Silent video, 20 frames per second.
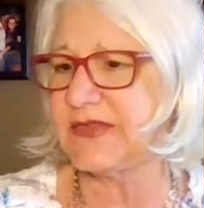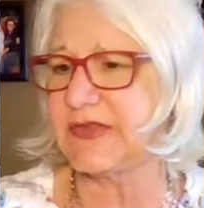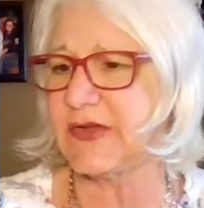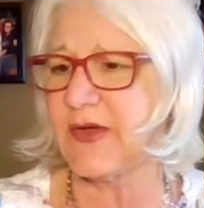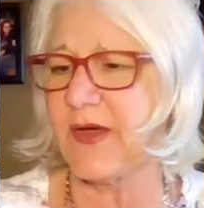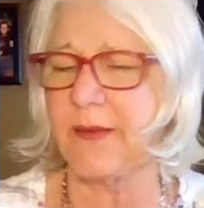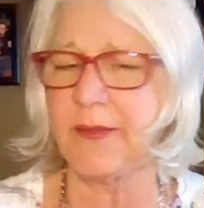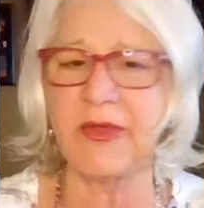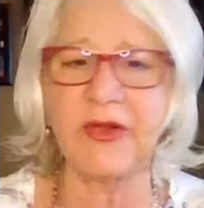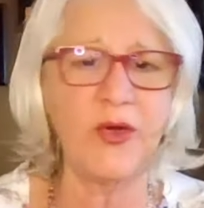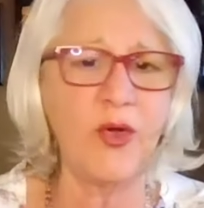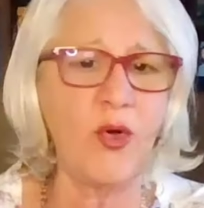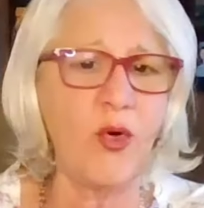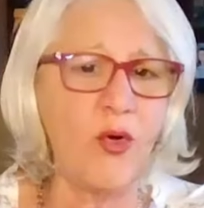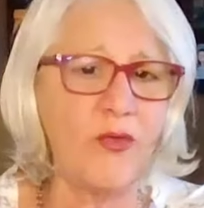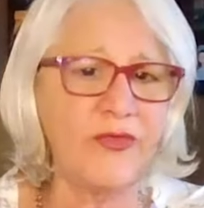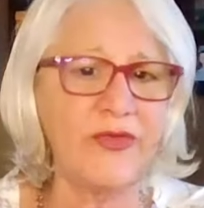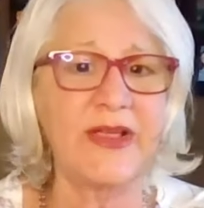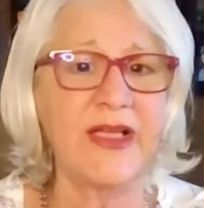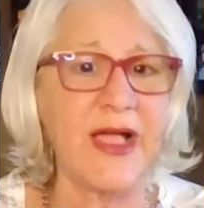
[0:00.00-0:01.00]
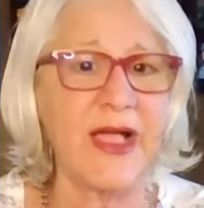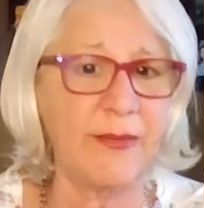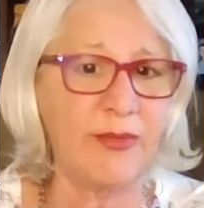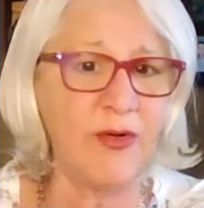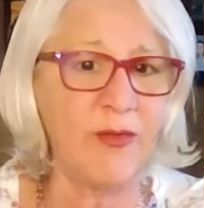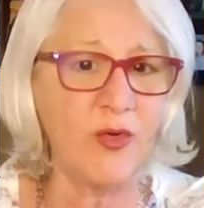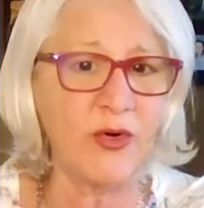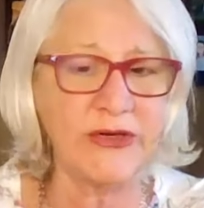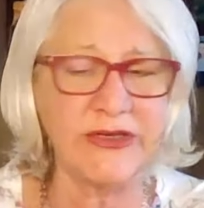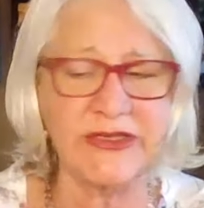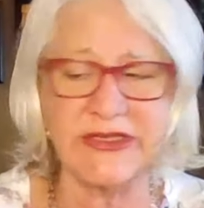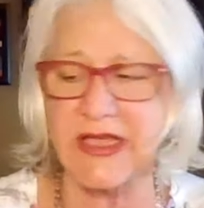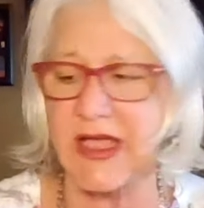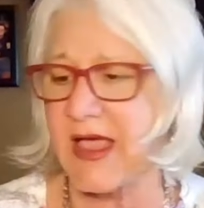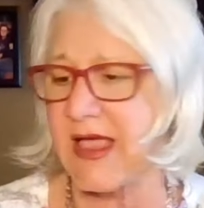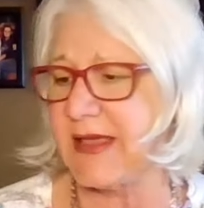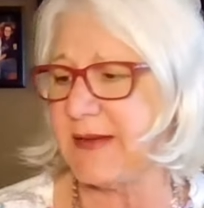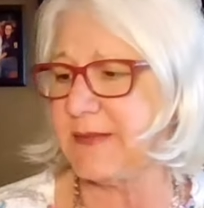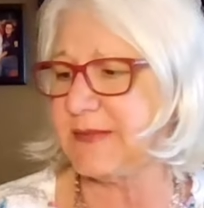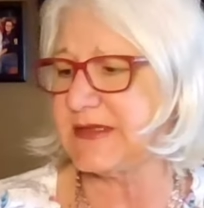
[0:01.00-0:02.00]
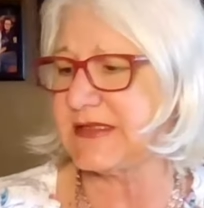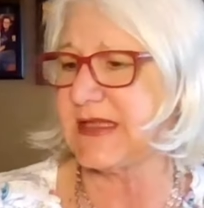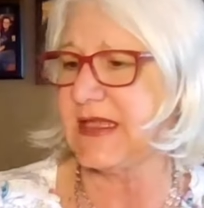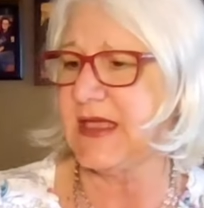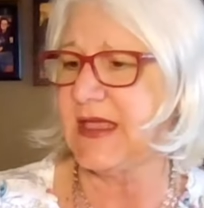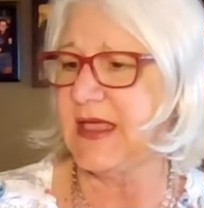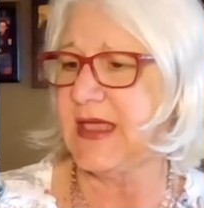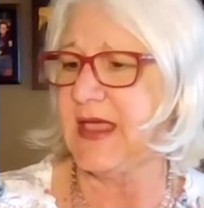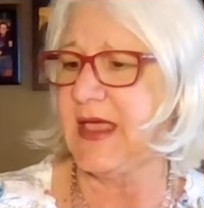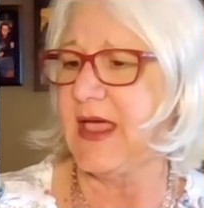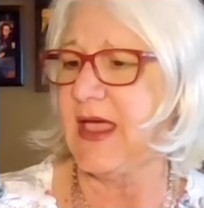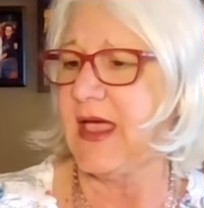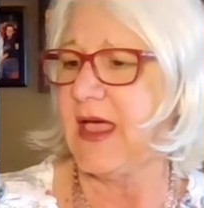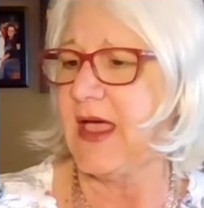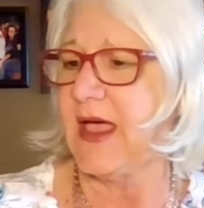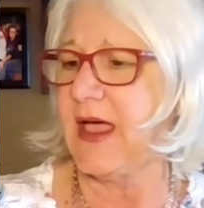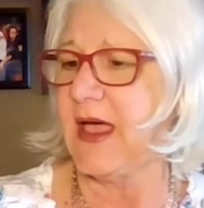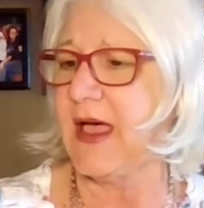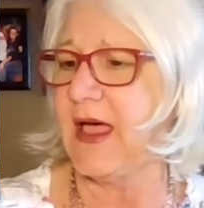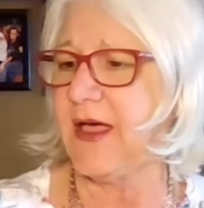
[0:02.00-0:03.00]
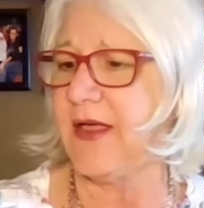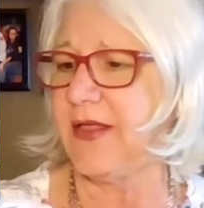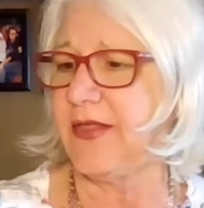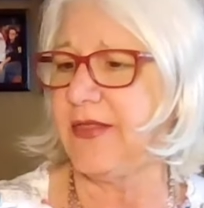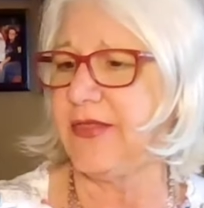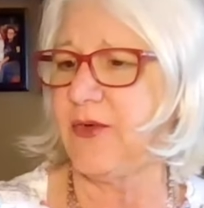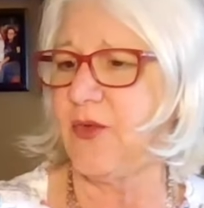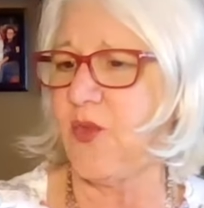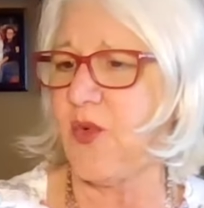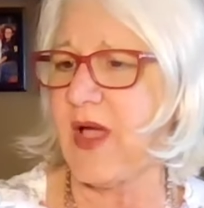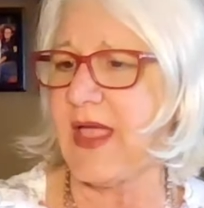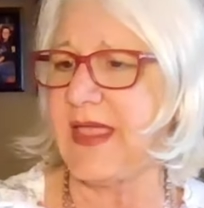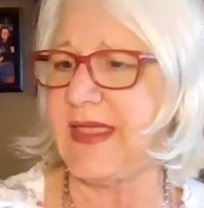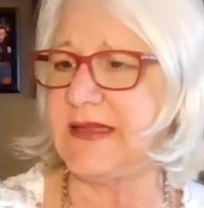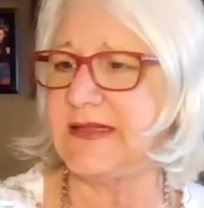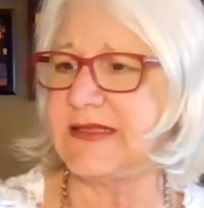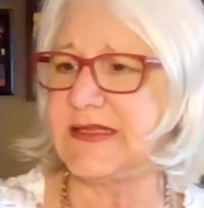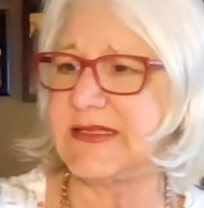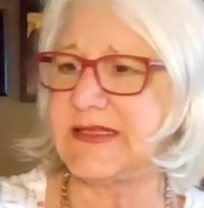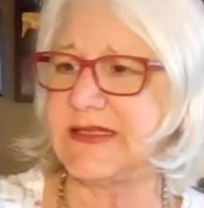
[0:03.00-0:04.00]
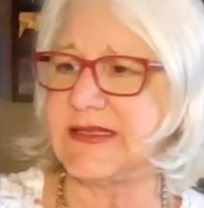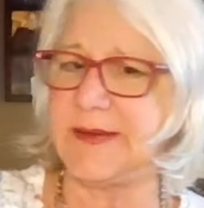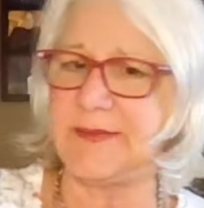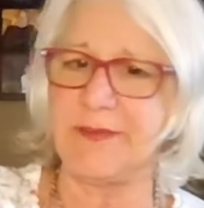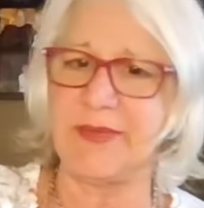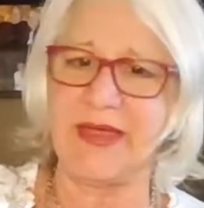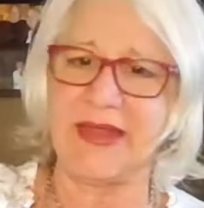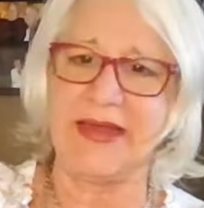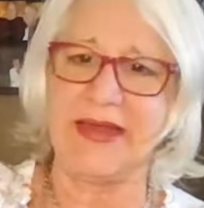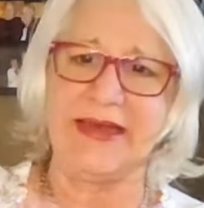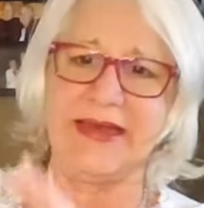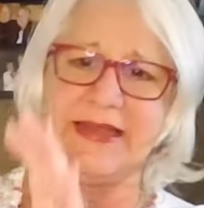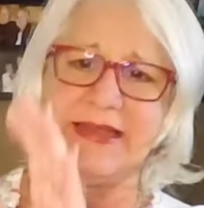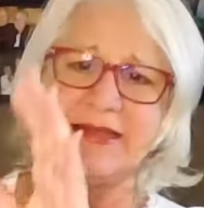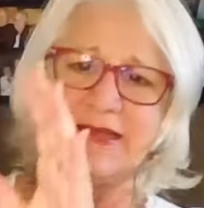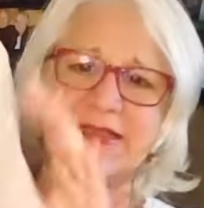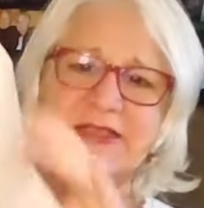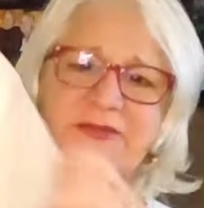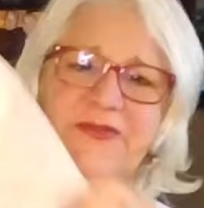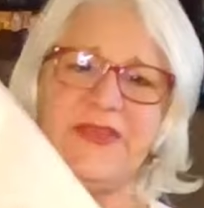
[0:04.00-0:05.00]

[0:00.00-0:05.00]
so I'm going to go over it a couple more times, uh, the whites, but it is